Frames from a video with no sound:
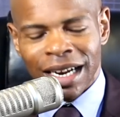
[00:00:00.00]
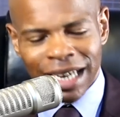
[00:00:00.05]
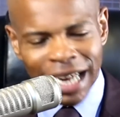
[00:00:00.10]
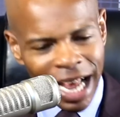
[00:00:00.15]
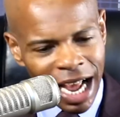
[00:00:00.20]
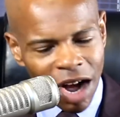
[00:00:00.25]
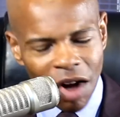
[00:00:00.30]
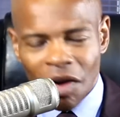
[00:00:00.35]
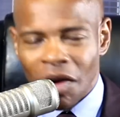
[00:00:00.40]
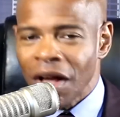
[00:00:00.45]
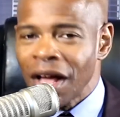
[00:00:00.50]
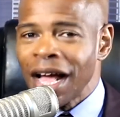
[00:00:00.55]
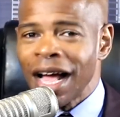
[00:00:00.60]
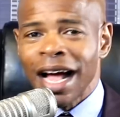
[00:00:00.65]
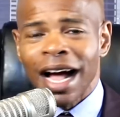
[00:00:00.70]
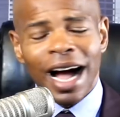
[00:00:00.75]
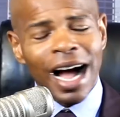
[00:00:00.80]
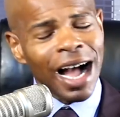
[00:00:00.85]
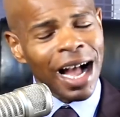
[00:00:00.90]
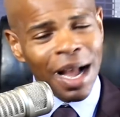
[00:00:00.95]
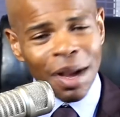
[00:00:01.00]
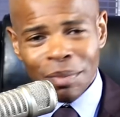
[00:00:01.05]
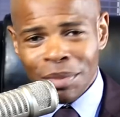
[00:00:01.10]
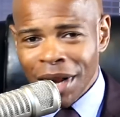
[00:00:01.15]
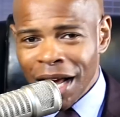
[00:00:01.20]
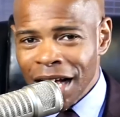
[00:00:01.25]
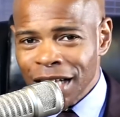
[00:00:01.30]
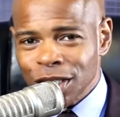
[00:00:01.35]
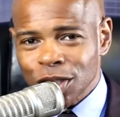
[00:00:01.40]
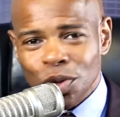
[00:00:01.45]
Now, I'm
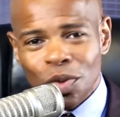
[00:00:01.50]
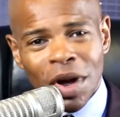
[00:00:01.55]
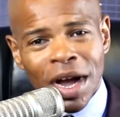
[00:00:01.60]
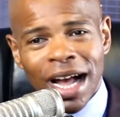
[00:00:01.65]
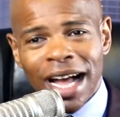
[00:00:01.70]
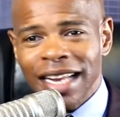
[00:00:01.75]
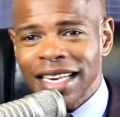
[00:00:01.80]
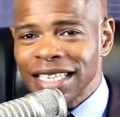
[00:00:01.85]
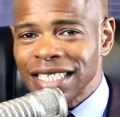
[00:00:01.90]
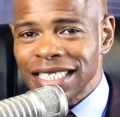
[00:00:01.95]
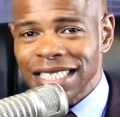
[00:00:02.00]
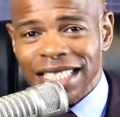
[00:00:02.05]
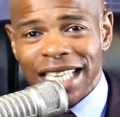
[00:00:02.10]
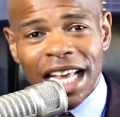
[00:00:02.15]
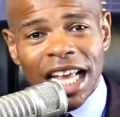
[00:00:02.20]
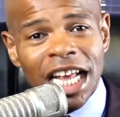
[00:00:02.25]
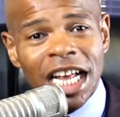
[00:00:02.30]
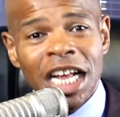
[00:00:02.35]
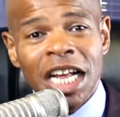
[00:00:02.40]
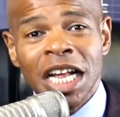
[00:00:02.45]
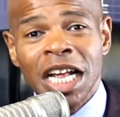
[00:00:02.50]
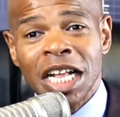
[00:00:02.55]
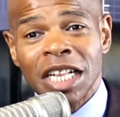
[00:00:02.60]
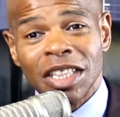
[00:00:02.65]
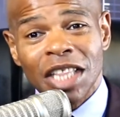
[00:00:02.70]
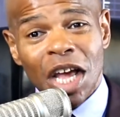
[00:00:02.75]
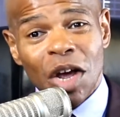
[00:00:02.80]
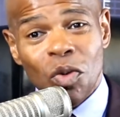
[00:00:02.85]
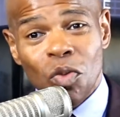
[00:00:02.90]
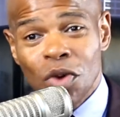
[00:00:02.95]
not trying to say
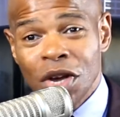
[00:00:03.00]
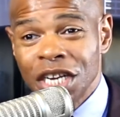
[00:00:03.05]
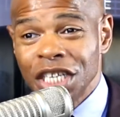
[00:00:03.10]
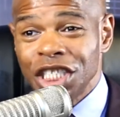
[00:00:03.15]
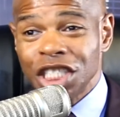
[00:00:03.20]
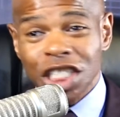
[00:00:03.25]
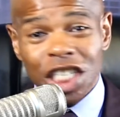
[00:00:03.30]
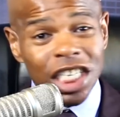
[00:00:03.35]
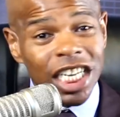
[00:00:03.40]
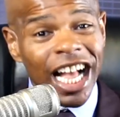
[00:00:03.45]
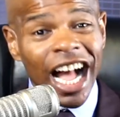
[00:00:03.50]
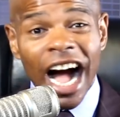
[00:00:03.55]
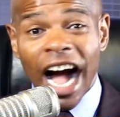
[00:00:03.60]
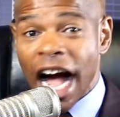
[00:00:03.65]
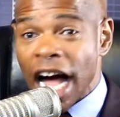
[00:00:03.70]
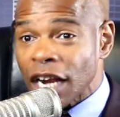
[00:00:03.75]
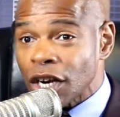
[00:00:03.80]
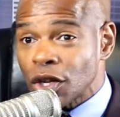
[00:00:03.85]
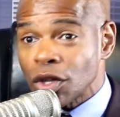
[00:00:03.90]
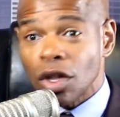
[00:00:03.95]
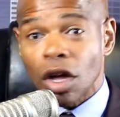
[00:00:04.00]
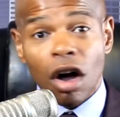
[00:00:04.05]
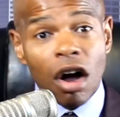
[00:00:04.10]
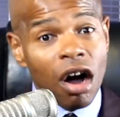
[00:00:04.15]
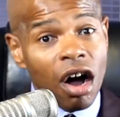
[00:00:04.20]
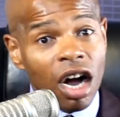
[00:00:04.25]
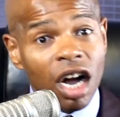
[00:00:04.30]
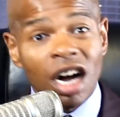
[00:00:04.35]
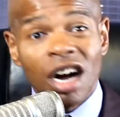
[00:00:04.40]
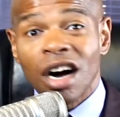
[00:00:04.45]
that we should coddle
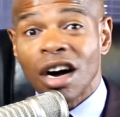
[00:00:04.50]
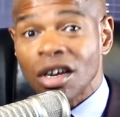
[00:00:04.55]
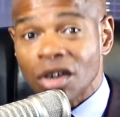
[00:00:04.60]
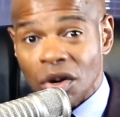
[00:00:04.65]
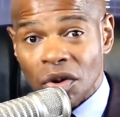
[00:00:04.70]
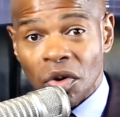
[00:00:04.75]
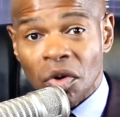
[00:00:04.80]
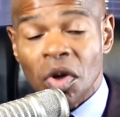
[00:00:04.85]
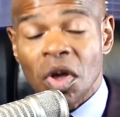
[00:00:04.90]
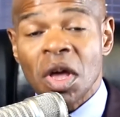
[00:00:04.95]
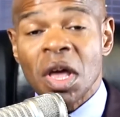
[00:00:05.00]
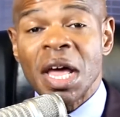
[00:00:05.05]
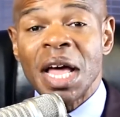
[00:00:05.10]
or cuddle